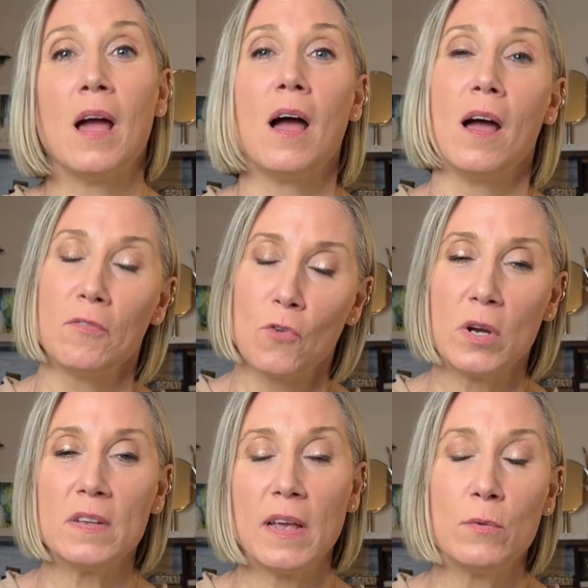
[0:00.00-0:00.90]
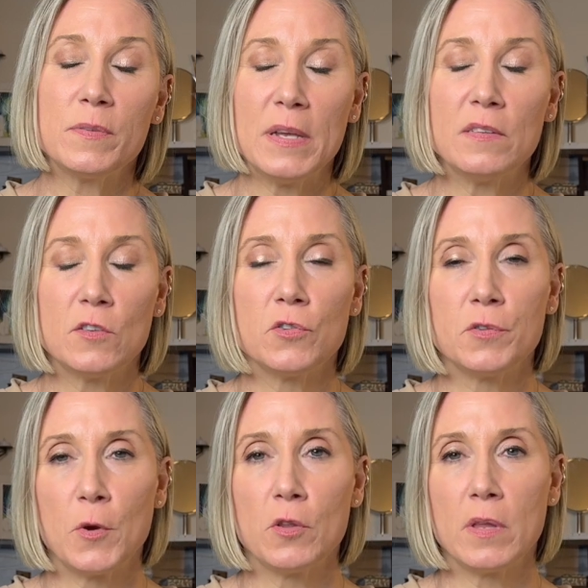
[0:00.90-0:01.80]
Of course, it was my sister's
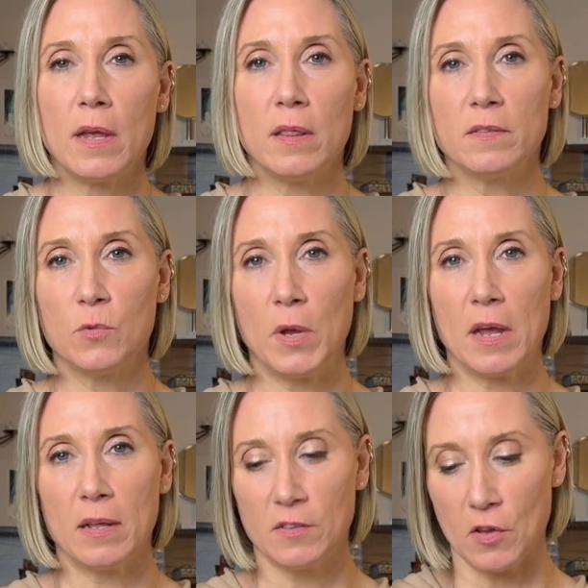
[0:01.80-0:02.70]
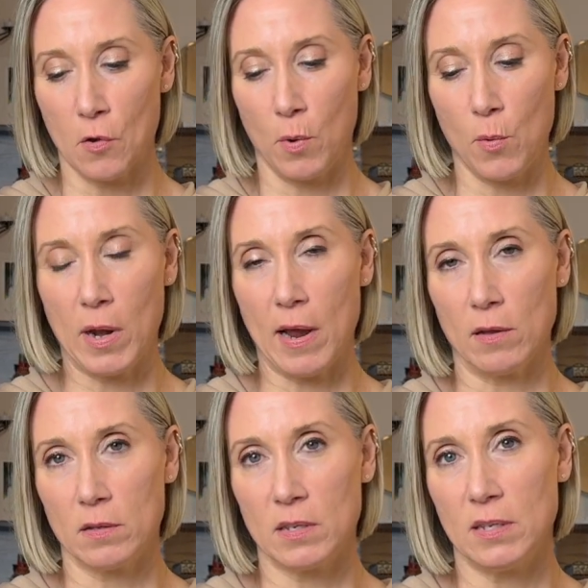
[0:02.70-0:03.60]
birthday this weekend, so we went
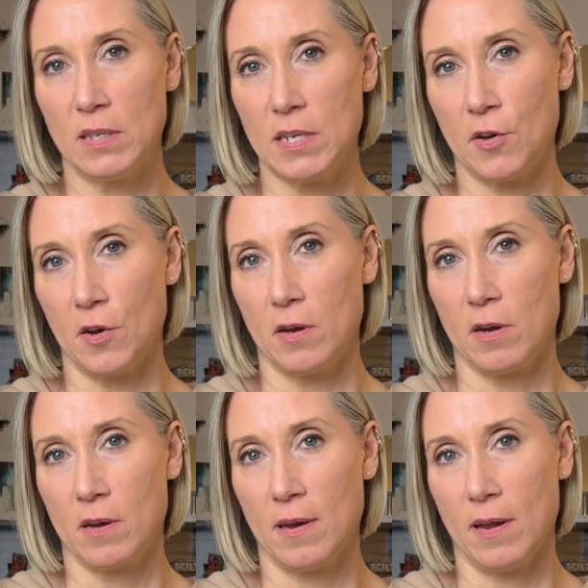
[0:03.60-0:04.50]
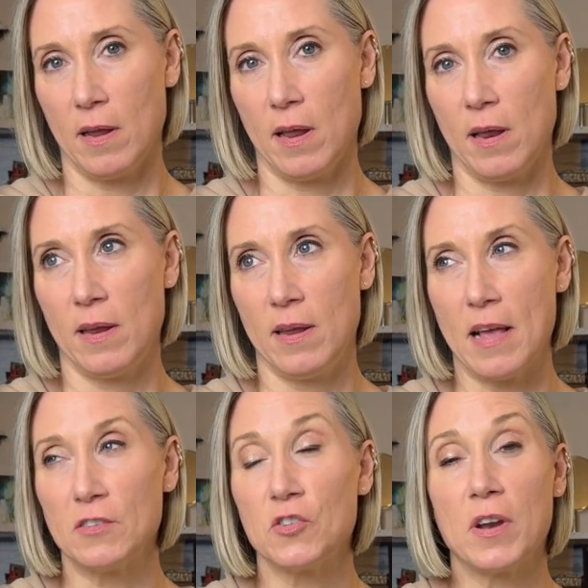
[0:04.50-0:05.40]
out to dinner
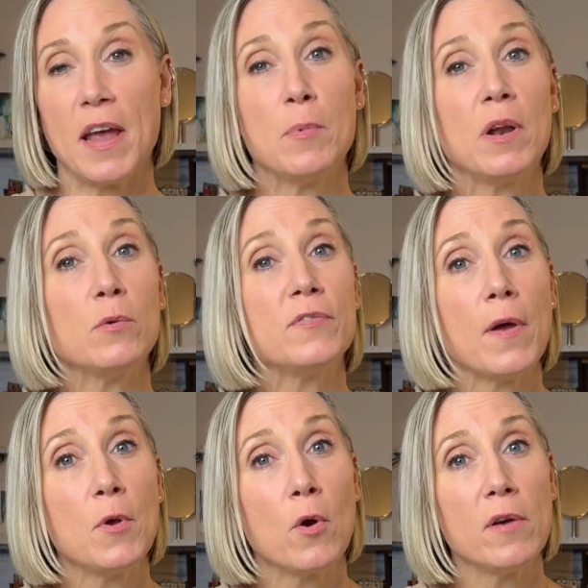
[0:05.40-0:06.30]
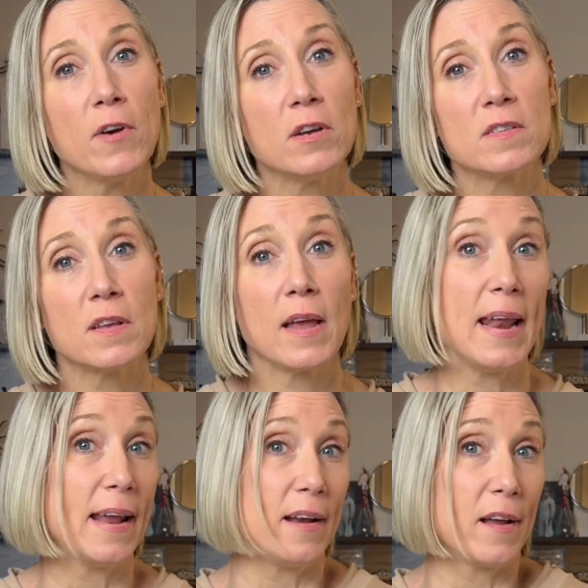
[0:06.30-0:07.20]
yesterday, but it was February 1st,
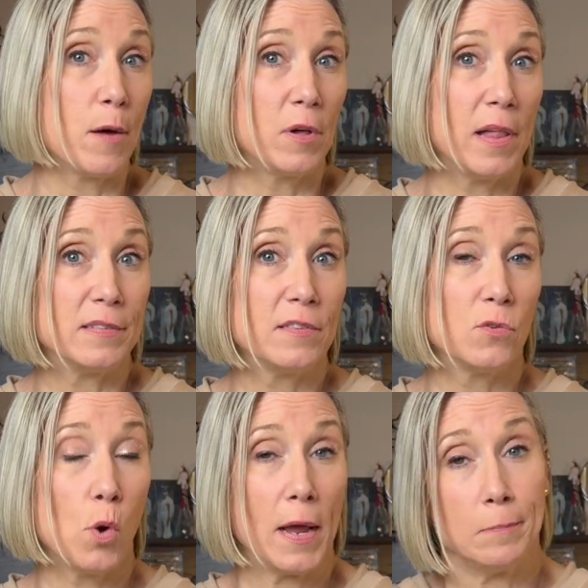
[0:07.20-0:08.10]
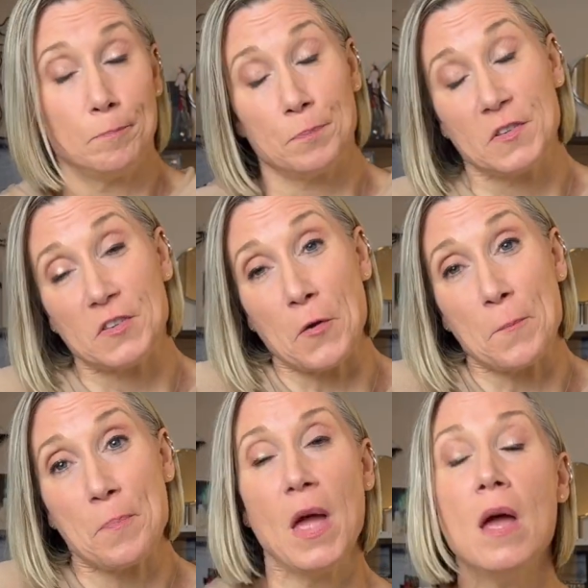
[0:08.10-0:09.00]
and I had a couple glasses of wine.
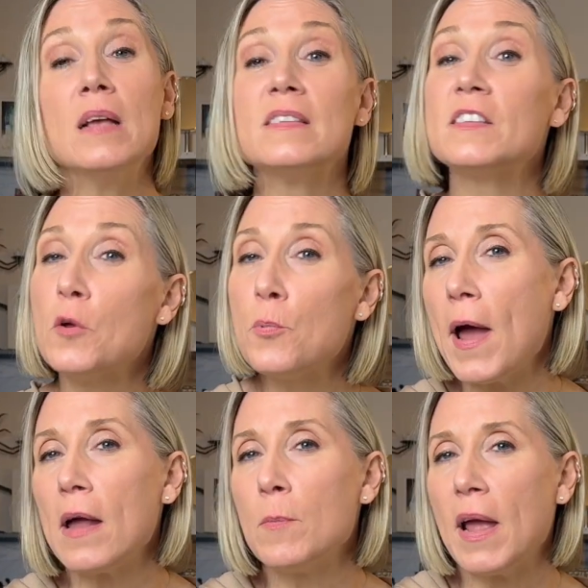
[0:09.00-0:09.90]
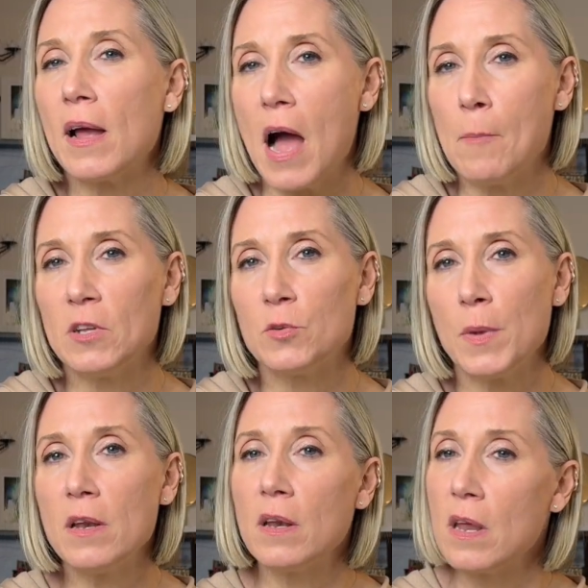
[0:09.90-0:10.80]
So still proud of my
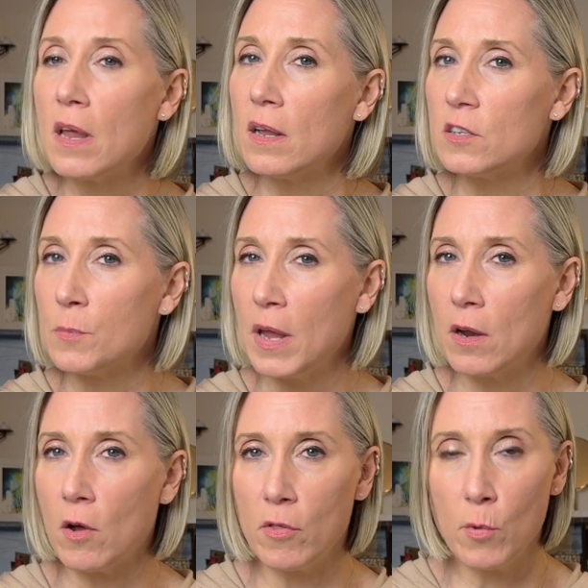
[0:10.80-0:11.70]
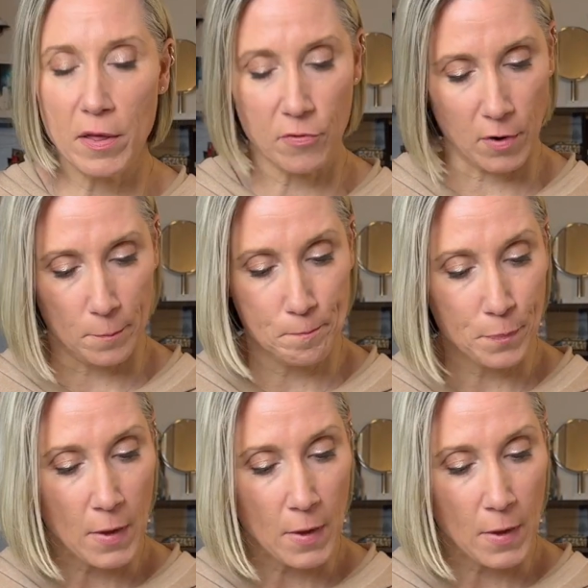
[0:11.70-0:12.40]
accomplishment to make it all the way through.